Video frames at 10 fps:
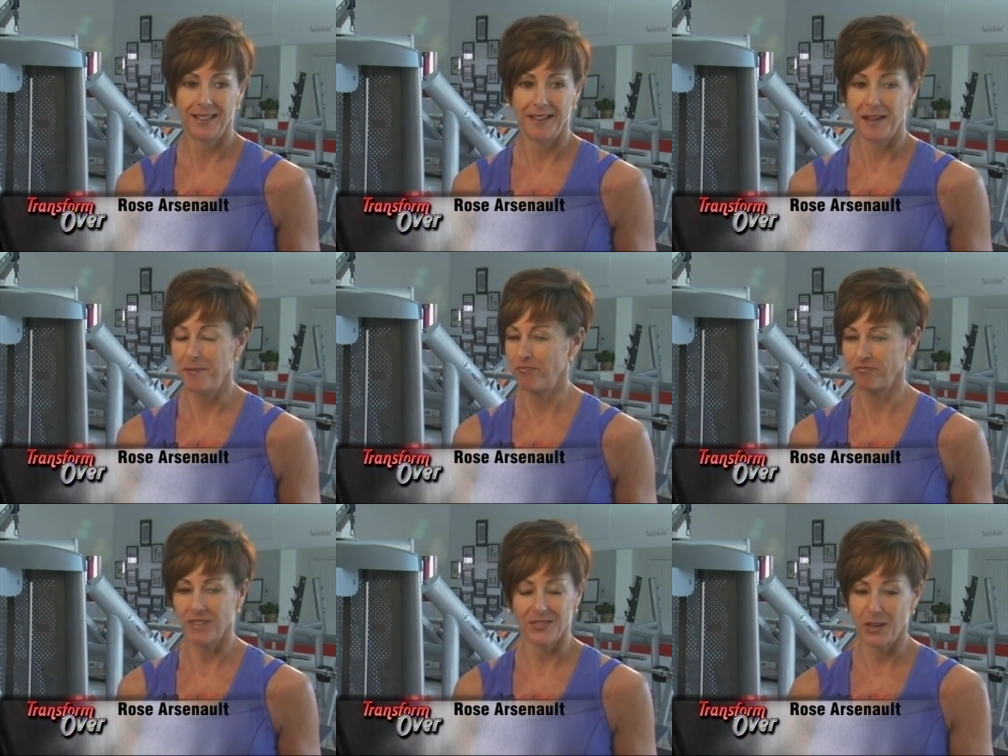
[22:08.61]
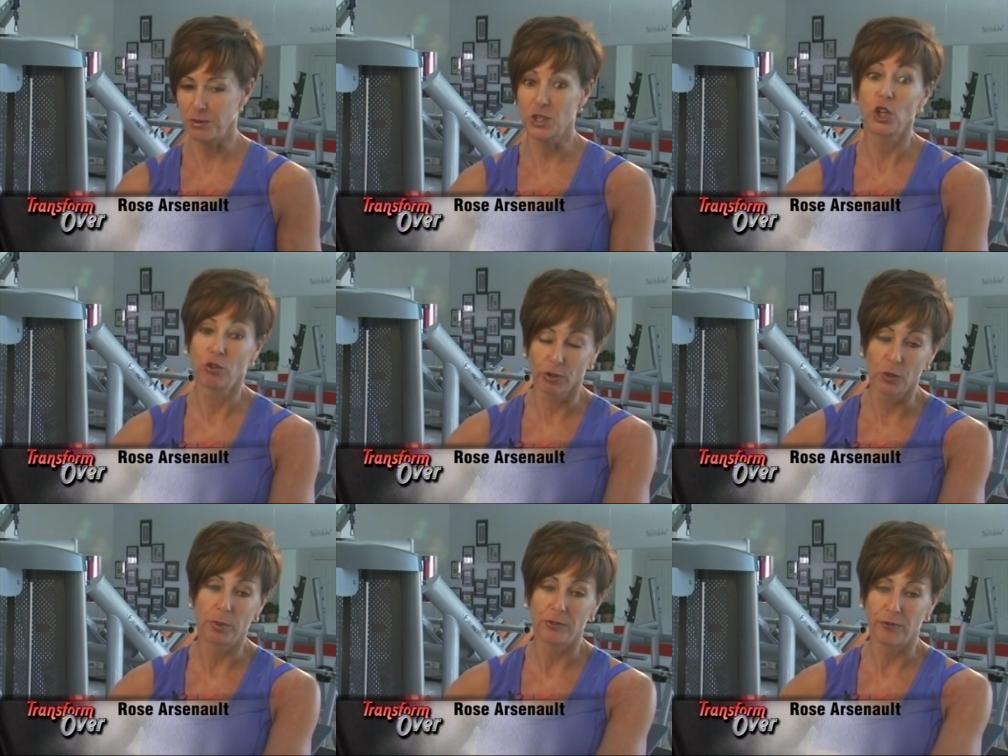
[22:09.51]
There was a
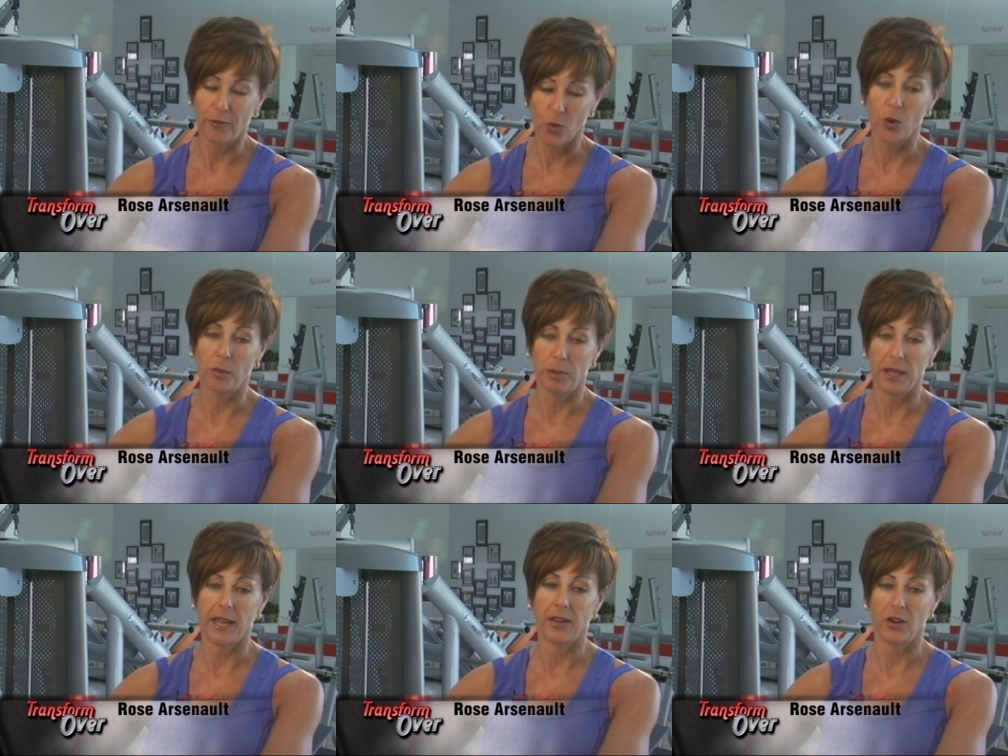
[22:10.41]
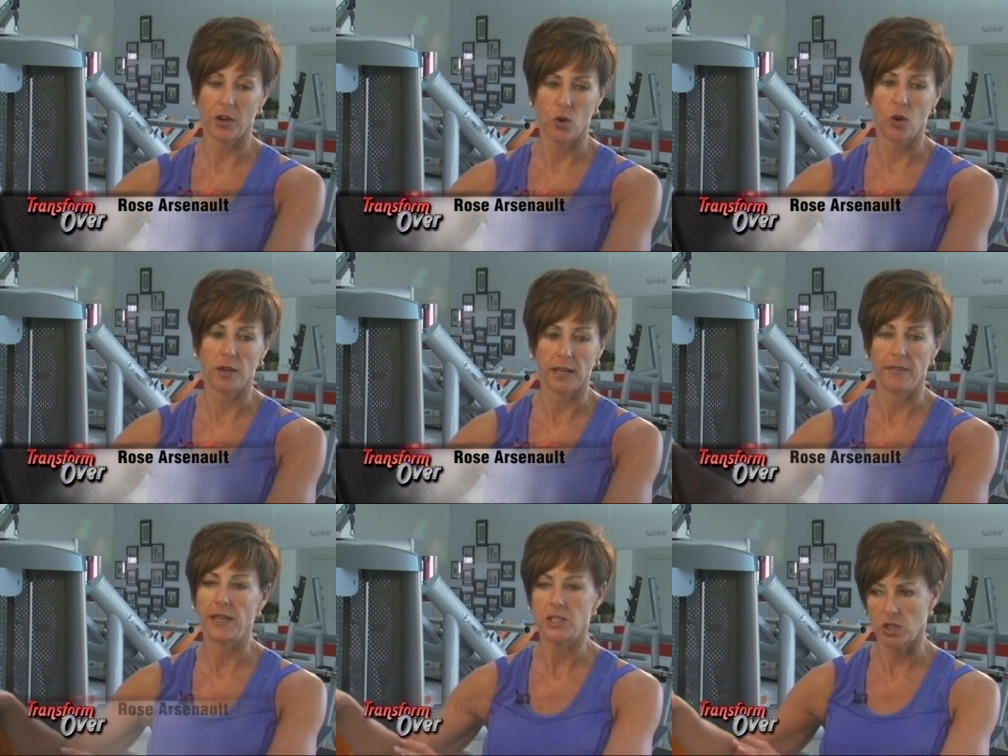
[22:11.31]
group of 4 playing on a court,
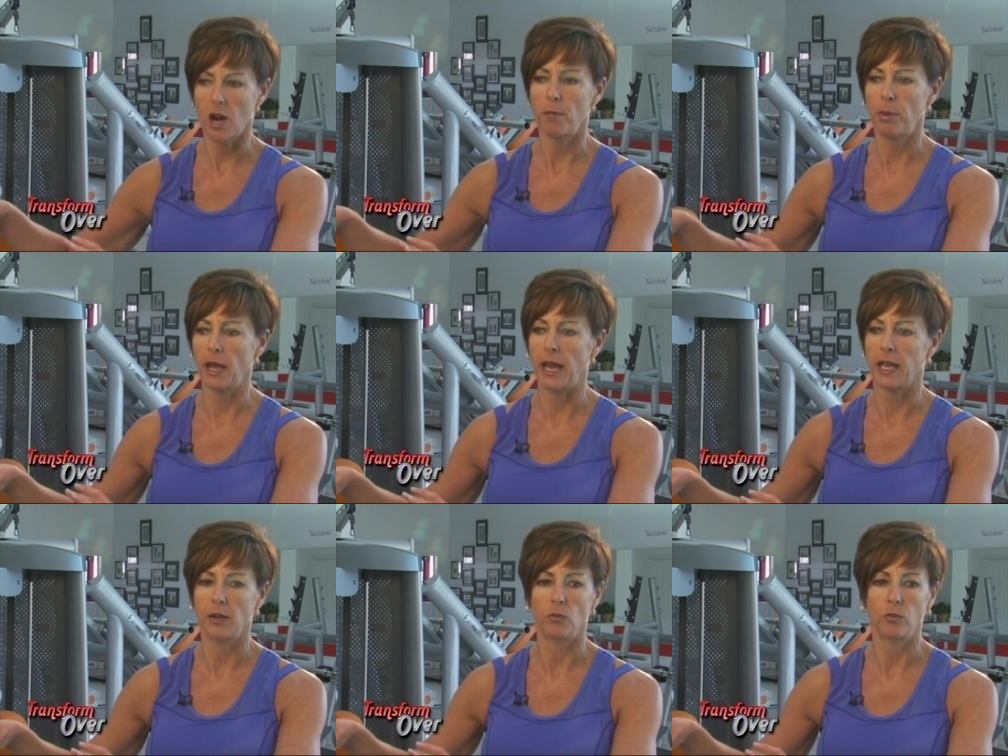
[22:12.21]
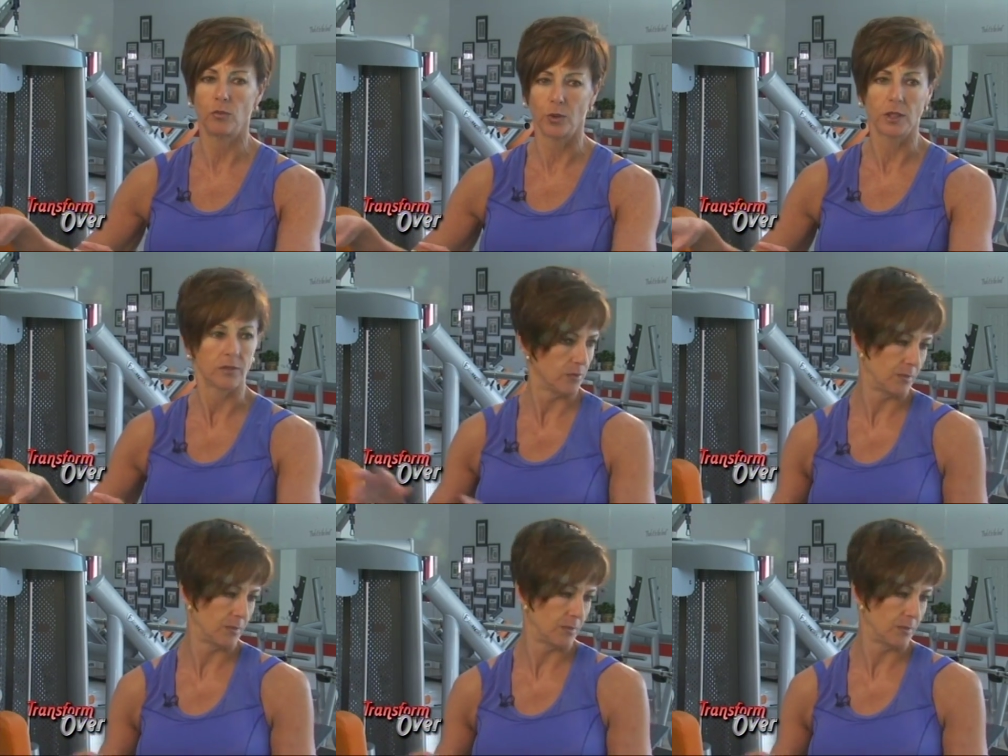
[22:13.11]
and they stopped playing and were